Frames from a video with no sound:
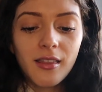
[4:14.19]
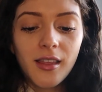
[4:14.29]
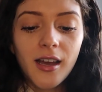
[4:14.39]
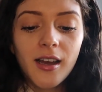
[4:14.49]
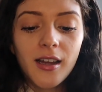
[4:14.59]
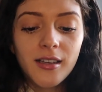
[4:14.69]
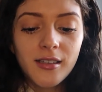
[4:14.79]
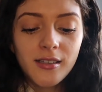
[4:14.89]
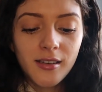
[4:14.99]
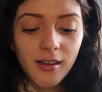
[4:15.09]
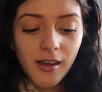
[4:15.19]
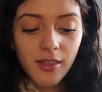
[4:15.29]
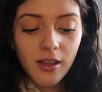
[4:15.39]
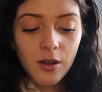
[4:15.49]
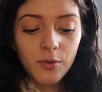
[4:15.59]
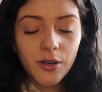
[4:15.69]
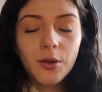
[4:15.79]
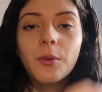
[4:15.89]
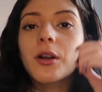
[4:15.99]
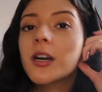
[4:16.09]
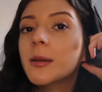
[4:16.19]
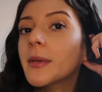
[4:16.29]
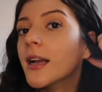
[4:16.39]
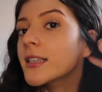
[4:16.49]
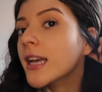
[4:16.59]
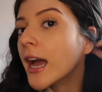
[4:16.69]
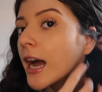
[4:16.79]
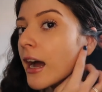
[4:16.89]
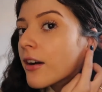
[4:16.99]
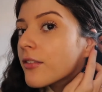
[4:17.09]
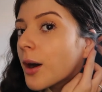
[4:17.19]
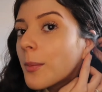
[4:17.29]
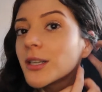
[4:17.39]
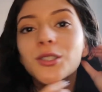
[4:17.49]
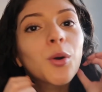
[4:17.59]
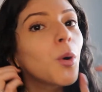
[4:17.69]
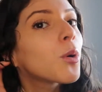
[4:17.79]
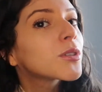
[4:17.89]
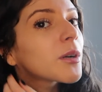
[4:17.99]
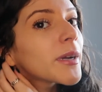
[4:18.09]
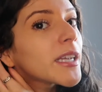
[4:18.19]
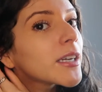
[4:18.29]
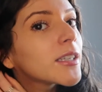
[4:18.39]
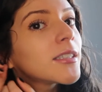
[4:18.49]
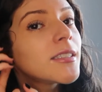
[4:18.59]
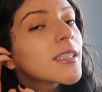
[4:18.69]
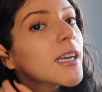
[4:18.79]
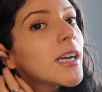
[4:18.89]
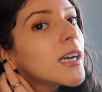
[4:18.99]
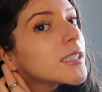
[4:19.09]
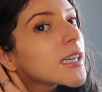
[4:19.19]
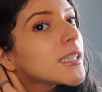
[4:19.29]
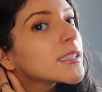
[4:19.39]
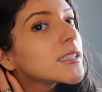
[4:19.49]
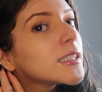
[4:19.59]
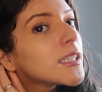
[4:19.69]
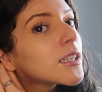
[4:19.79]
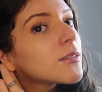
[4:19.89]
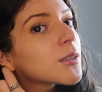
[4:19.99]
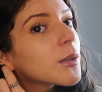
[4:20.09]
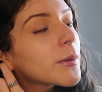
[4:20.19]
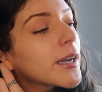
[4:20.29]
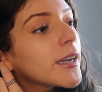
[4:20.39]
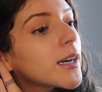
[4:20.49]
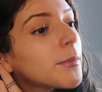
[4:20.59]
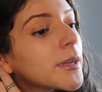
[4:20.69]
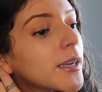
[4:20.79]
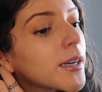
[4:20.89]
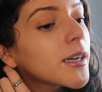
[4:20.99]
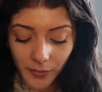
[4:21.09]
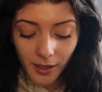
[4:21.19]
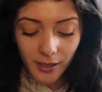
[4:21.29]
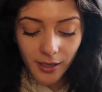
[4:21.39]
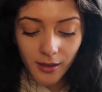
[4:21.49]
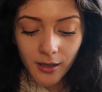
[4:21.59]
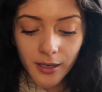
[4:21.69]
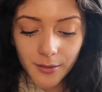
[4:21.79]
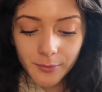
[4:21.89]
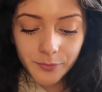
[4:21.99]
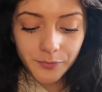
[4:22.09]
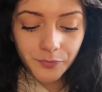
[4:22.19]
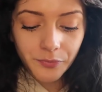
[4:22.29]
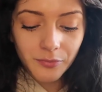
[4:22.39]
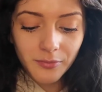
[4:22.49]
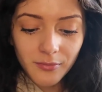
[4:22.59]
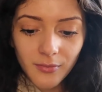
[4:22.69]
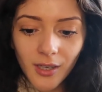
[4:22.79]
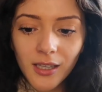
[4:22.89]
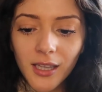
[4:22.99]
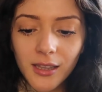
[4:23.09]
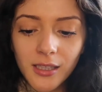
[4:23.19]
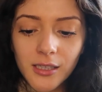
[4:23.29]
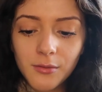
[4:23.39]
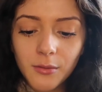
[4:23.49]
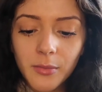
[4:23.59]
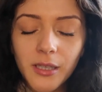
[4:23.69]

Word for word: that I thought would go good because I have a bunch of holes on my ears. So you guys can see it goes all the way up here. And I thought that these would